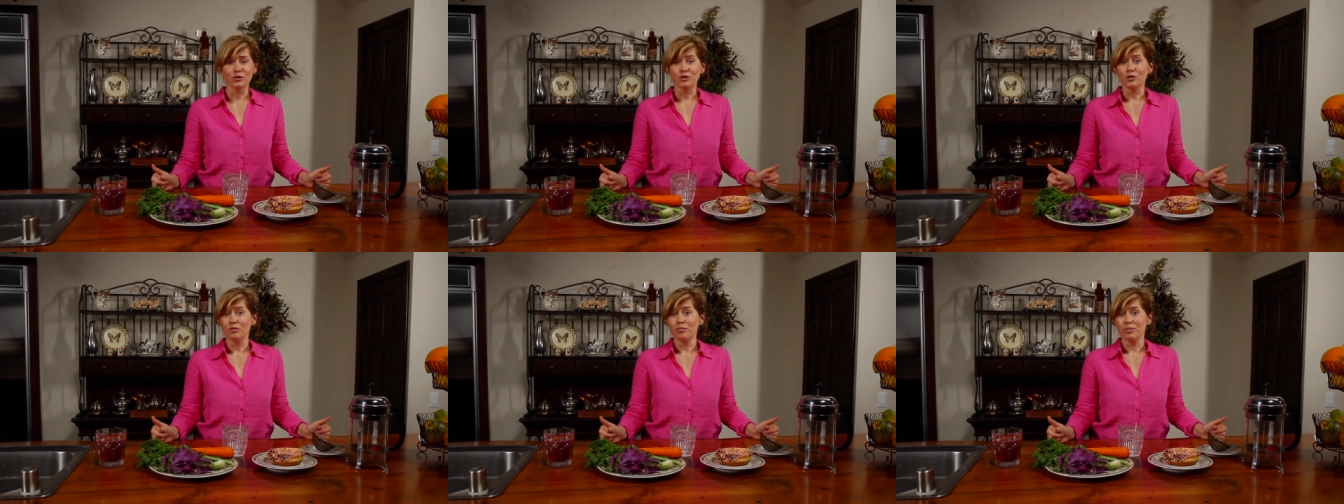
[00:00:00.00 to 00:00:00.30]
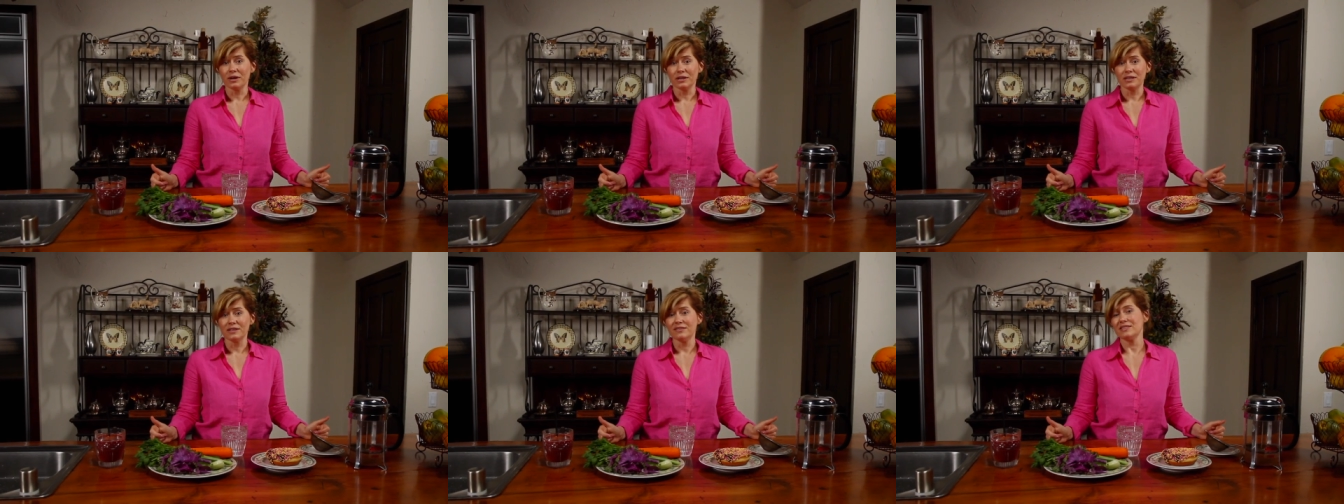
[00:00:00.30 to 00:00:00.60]
your
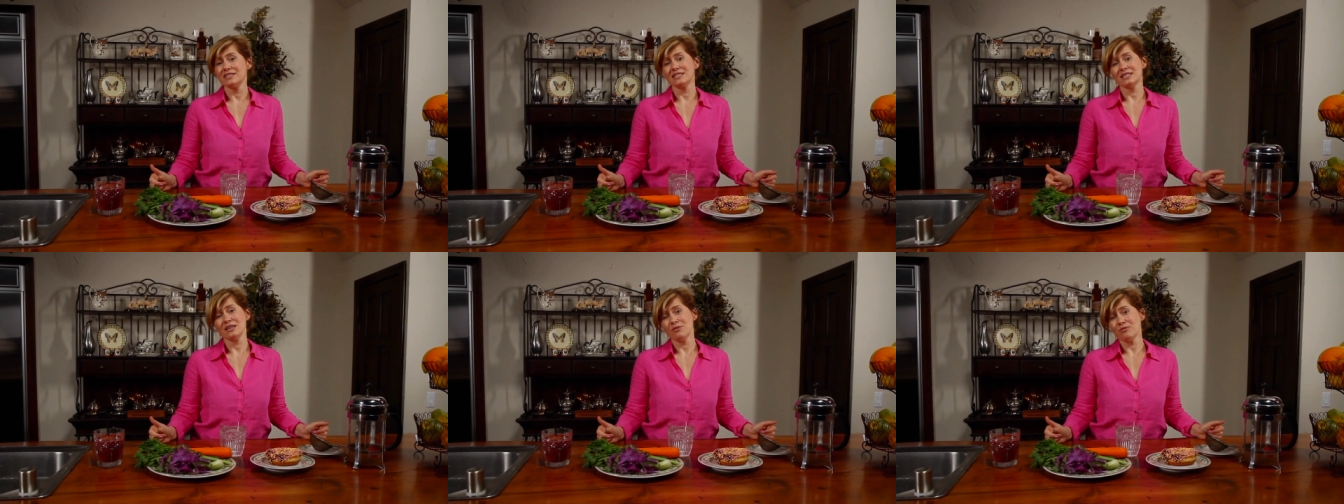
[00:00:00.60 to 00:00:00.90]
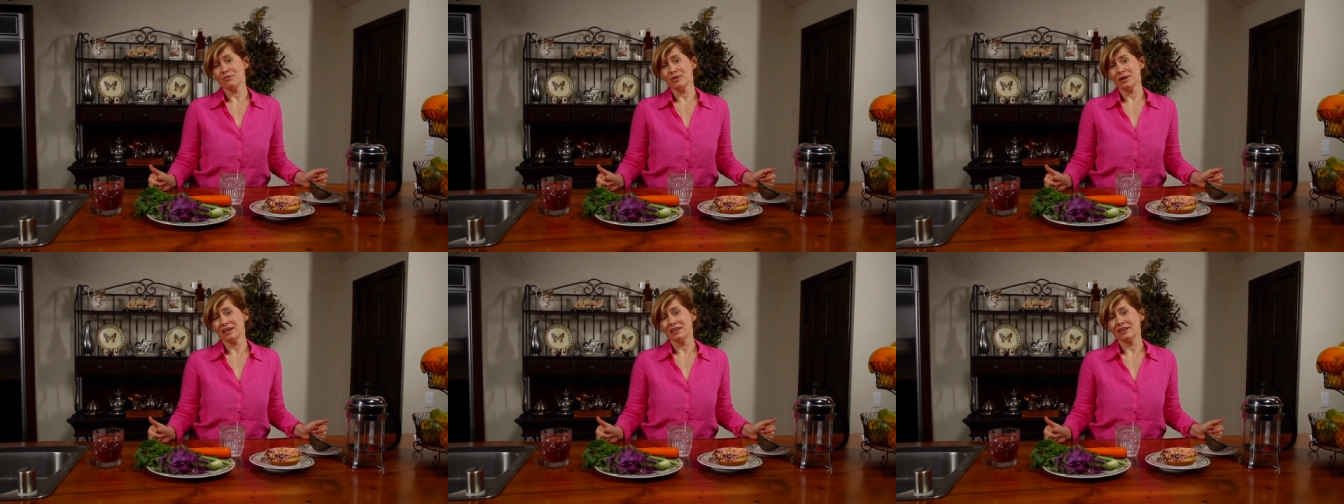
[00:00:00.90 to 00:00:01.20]
body the same
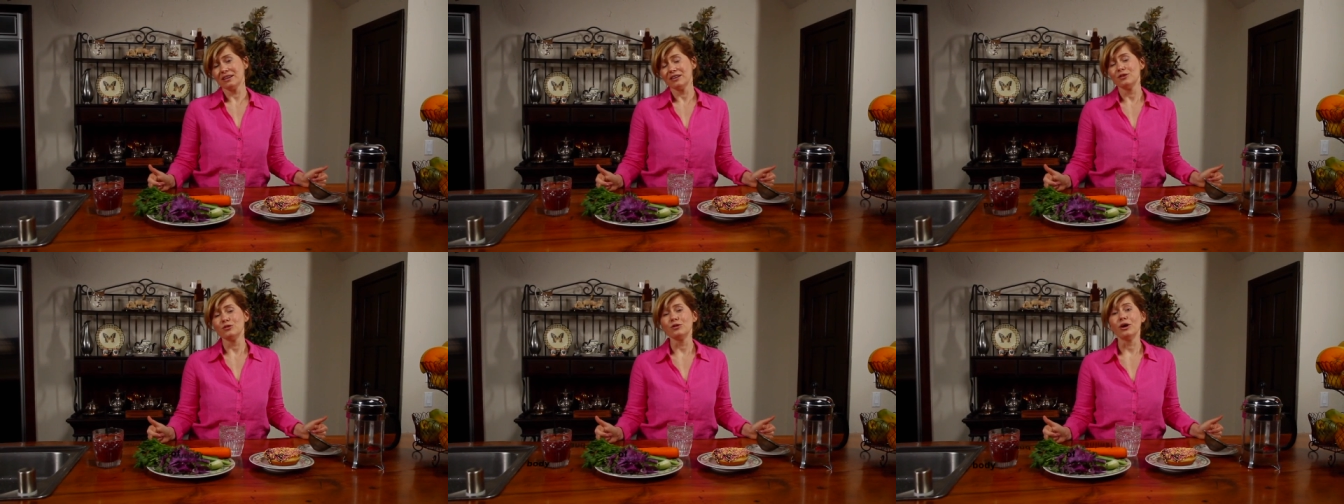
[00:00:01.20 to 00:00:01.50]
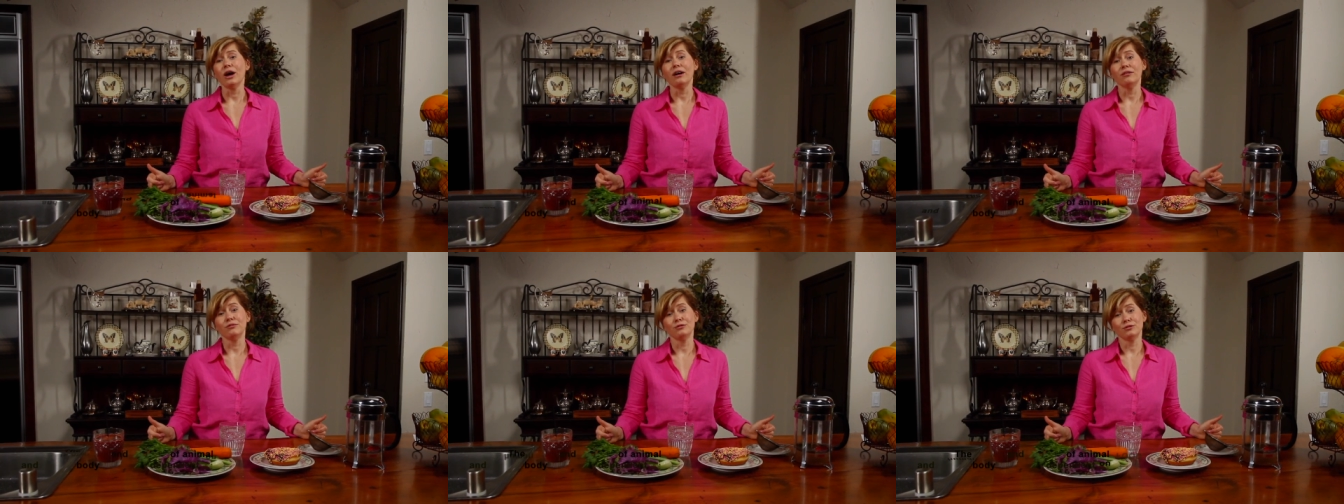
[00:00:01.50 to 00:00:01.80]
way, you
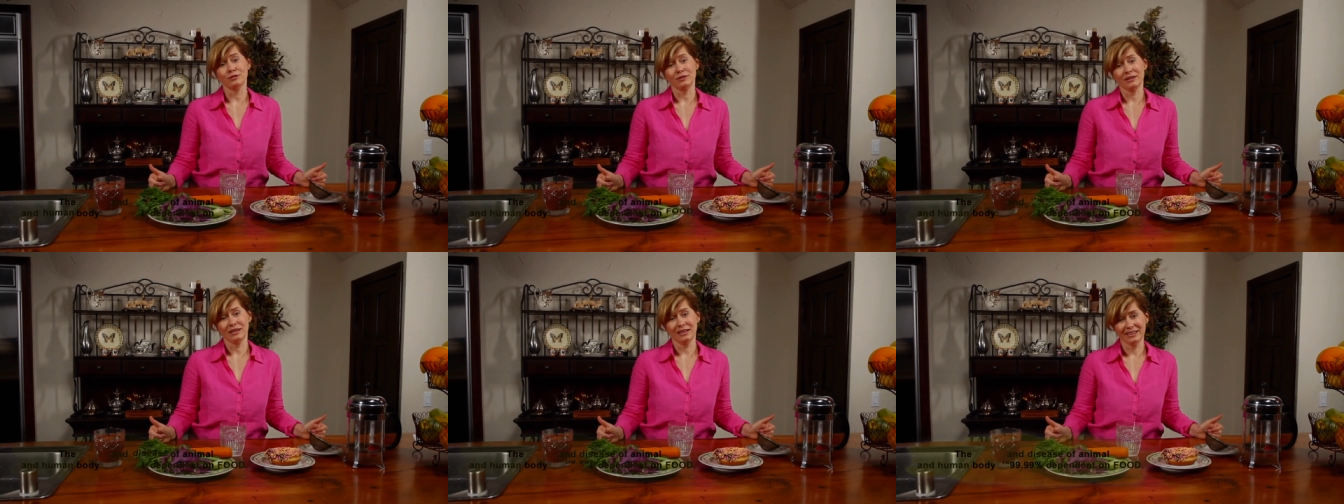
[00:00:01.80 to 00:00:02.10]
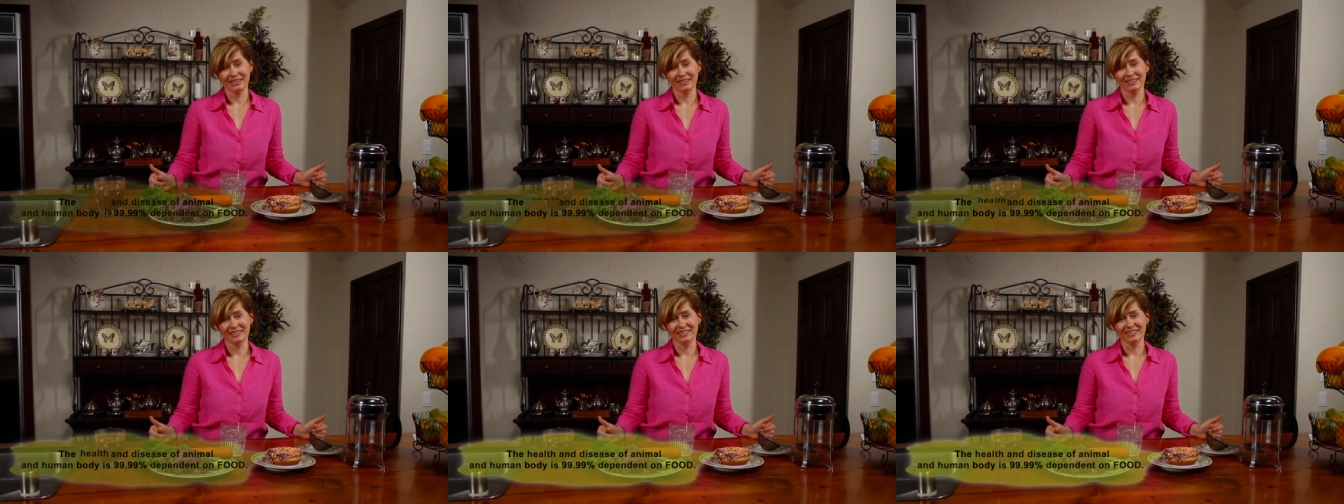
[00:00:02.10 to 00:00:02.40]
have to
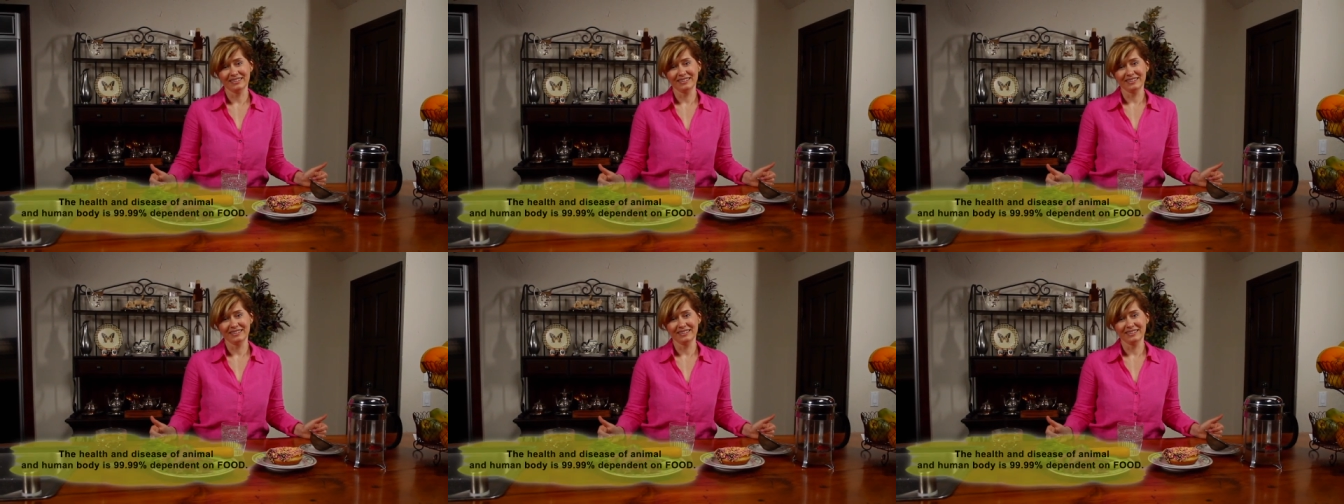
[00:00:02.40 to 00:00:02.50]
clean.